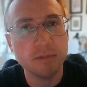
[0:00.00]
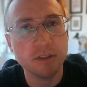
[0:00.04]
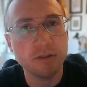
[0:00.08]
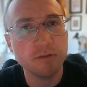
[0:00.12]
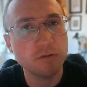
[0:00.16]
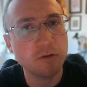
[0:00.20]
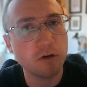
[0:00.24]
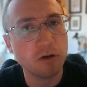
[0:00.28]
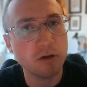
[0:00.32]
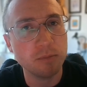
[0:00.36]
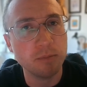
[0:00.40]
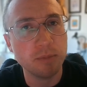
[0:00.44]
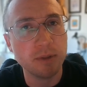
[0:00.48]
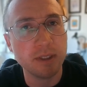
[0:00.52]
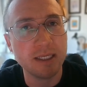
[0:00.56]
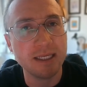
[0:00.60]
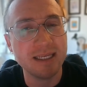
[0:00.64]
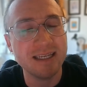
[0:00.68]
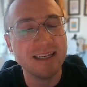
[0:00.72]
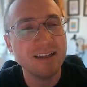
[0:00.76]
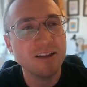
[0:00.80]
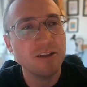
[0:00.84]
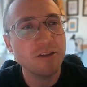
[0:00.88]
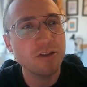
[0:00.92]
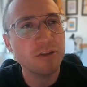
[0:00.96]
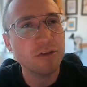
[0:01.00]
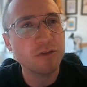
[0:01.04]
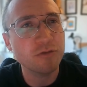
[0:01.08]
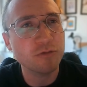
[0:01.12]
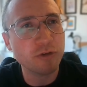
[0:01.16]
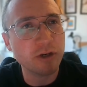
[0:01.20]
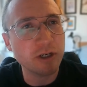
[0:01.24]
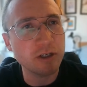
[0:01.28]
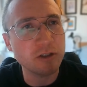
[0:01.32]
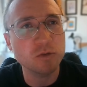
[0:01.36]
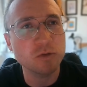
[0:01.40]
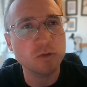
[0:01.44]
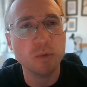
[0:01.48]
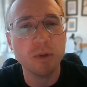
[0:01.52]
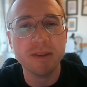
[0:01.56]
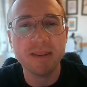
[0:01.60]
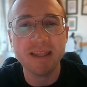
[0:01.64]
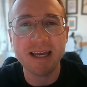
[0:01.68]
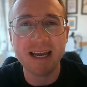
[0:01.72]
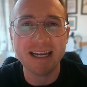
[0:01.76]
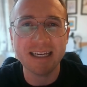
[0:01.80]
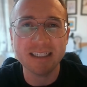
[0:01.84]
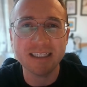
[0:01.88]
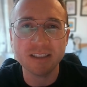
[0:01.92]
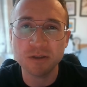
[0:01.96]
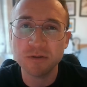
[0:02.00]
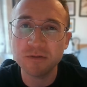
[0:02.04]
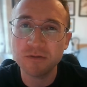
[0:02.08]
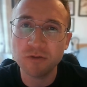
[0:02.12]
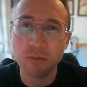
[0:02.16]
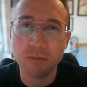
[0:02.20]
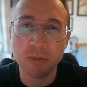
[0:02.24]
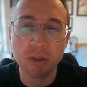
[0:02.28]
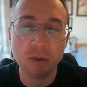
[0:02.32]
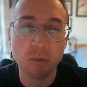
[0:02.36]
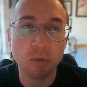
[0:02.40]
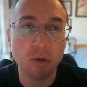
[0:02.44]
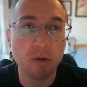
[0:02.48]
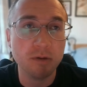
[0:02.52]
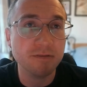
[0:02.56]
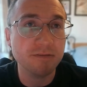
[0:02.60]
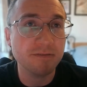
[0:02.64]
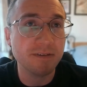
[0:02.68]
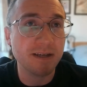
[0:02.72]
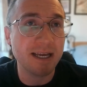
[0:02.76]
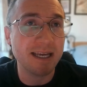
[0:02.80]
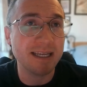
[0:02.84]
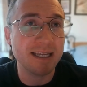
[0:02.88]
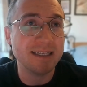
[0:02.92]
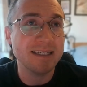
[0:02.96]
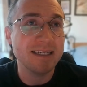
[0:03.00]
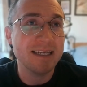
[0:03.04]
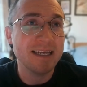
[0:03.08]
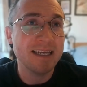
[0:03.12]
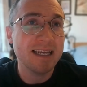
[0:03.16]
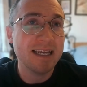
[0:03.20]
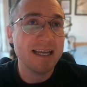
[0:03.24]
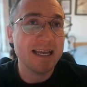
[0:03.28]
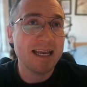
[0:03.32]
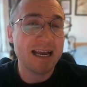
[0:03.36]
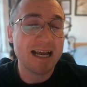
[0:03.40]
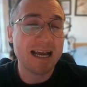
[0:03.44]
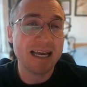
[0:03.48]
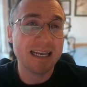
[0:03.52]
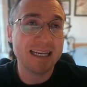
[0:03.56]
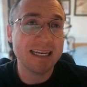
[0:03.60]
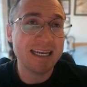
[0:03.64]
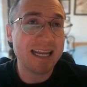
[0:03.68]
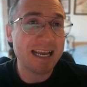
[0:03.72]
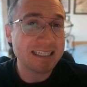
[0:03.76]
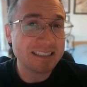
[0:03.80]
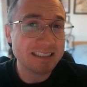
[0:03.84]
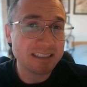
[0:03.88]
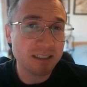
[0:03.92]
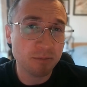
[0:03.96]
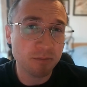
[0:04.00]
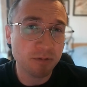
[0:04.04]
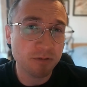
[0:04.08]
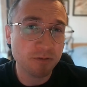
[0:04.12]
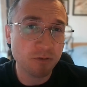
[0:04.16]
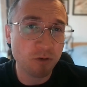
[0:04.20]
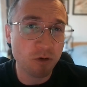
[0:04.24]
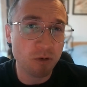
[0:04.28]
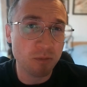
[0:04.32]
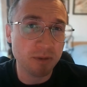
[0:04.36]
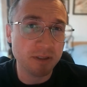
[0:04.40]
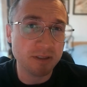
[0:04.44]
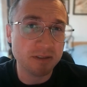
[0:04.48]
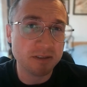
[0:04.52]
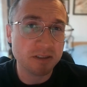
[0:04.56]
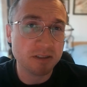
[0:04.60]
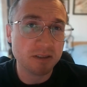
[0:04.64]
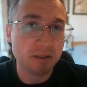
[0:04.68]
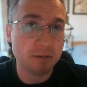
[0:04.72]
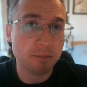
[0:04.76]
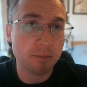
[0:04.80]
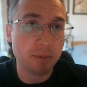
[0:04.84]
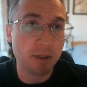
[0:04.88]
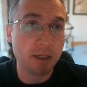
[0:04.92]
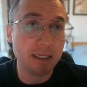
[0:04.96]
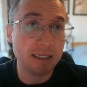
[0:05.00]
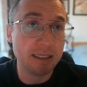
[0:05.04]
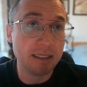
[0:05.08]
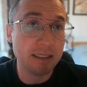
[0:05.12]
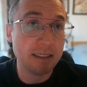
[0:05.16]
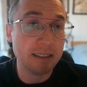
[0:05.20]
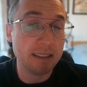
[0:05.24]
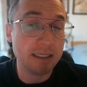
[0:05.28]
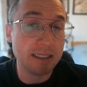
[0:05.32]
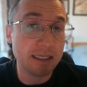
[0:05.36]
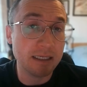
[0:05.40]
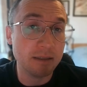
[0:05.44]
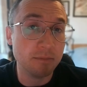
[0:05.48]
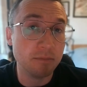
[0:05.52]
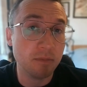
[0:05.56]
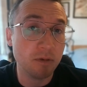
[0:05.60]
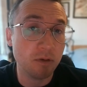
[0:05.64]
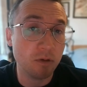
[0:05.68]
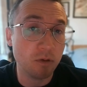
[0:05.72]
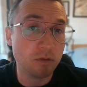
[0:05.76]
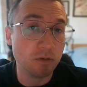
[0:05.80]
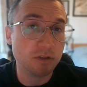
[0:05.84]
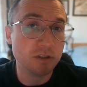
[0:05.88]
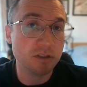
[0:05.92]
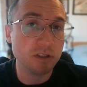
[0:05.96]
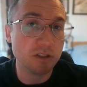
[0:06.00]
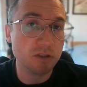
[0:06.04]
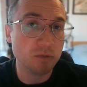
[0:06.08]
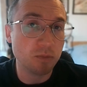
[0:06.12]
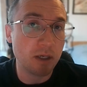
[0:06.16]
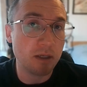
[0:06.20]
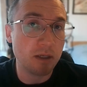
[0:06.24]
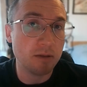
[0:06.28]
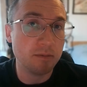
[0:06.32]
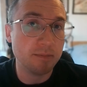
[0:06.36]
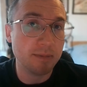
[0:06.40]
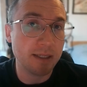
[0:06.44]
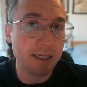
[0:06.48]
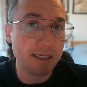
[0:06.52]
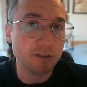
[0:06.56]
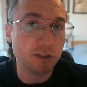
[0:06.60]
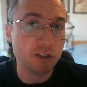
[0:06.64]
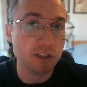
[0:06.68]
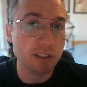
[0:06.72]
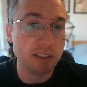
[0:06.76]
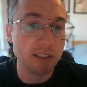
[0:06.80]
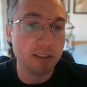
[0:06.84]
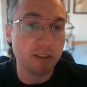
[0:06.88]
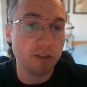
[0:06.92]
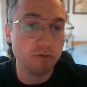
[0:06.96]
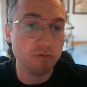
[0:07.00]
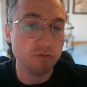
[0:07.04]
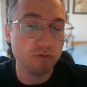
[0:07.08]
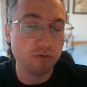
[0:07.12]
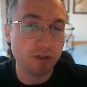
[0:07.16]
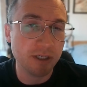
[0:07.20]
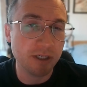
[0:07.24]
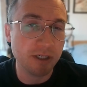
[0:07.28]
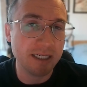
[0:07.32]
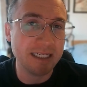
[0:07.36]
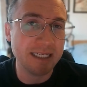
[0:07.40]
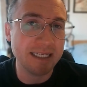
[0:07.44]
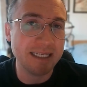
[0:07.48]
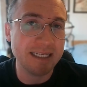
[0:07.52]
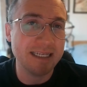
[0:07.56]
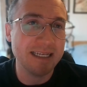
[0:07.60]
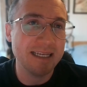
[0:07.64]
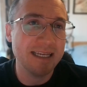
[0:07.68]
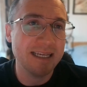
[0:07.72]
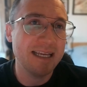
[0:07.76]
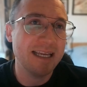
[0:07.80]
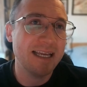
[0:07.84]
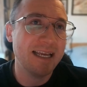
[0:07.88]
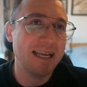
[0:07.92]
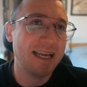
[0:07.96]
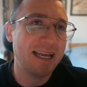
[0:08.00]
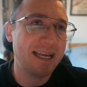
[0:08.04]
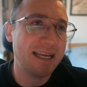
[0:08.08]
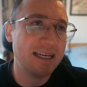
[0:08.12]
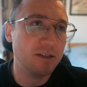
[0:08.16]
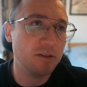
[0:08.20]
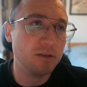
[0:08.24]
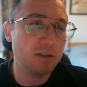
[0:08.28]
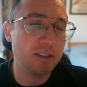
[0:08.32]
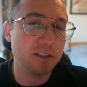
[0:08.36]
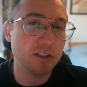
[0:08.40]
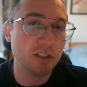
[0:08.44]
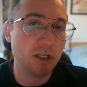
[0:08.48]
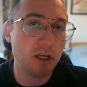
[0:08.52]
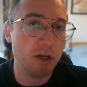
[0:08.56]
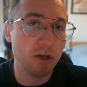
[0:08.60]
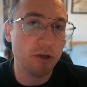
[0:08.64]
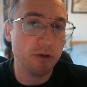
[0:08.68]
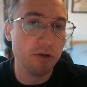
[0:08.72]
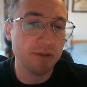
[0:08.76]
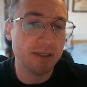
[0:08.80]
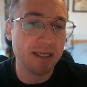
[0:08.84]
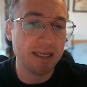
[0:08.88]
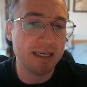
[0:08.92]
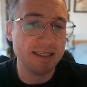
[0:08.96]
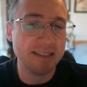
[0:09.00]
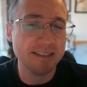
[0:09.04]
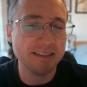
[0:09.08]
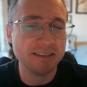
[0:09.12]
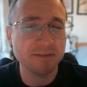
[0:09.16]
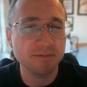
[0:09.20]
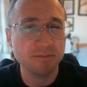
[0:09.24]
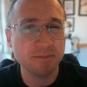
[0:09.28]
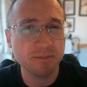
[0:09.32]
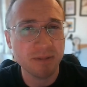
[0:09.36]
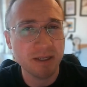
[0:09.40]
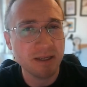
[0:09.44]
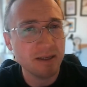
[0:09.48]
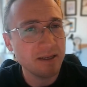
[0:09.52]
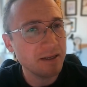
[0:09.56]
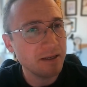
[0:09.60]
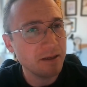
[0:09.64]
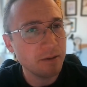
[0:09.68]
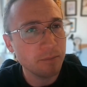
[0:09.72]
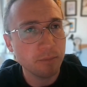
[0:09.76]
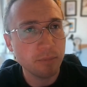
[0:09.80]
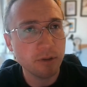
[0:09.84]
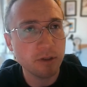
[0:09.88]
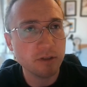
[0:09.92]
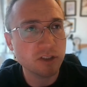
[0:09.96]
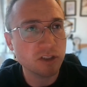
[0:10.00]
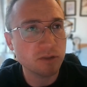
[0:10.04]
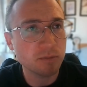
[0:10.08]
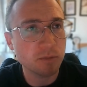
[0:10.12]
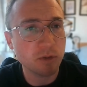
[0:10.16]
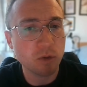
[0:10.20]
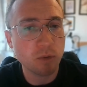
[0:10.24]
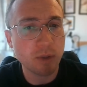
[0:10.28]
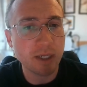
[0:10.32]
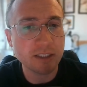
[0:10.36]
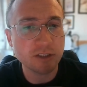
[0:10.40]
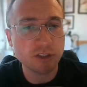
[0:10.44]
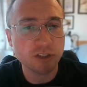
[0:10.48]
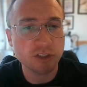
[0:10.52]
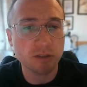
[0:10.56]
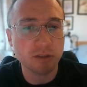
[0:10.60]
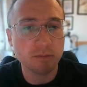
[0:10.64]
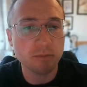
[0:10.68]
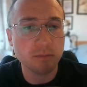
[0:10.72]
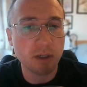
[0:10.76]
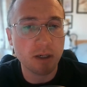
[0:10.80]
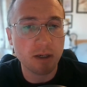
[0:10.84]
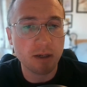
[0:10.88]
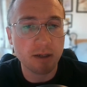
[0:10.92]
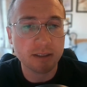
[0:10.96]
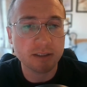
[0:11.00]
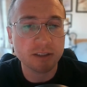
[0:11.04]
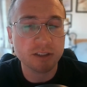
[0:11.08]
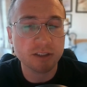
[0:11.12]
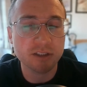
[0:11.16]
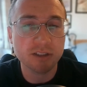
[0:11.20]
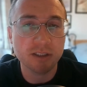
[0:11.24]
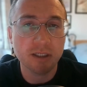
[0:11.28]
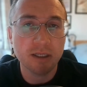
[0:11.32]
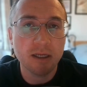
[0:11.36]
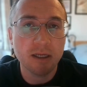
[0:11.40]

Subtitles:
You've got to be thrilled with that as a Formula One fan, and an excellent performance by Liam Lawson as well, actually, who really held his own and has put some question marks